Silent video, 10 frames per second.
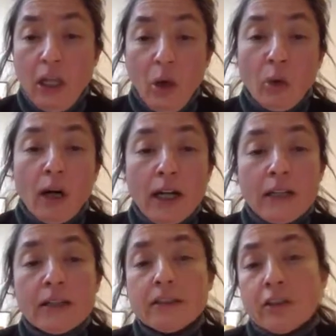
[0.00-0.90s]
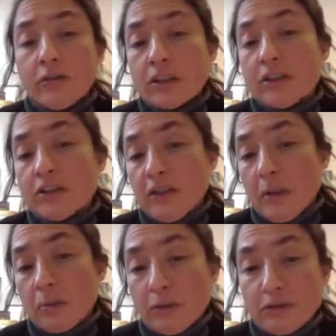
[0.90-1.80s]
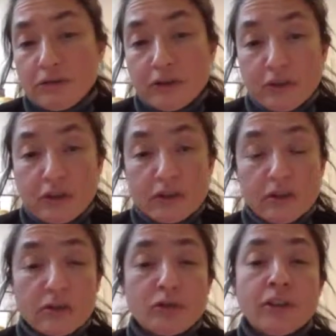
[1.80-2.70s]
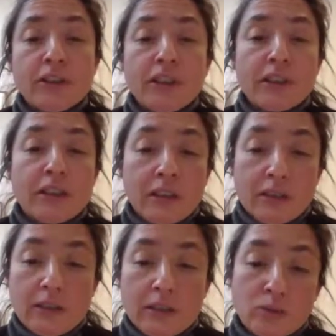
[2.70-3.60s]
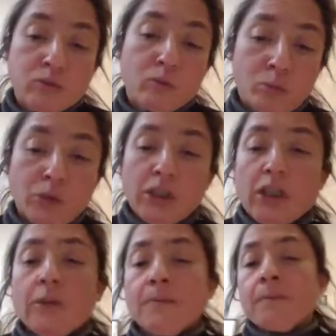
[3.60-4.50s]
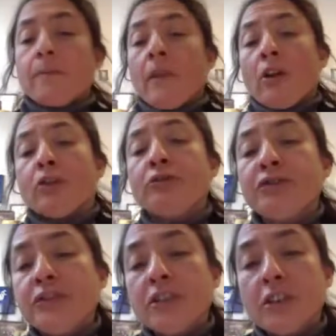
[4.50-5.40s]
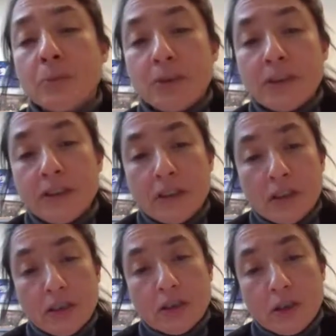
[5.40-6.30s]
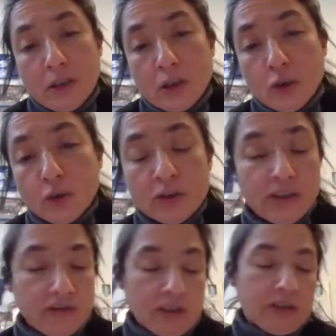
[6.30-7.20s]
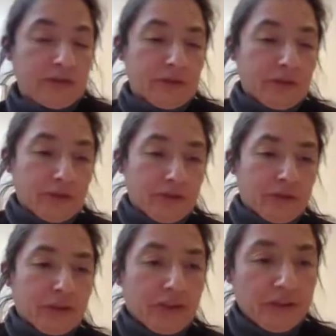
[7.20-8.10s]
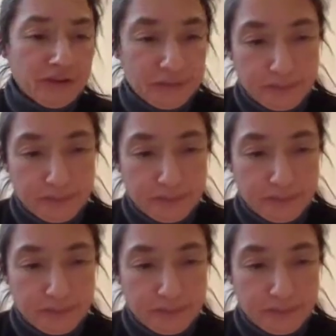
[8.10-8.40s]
while the converted samples actually they can be considered pretty good even after 15 days.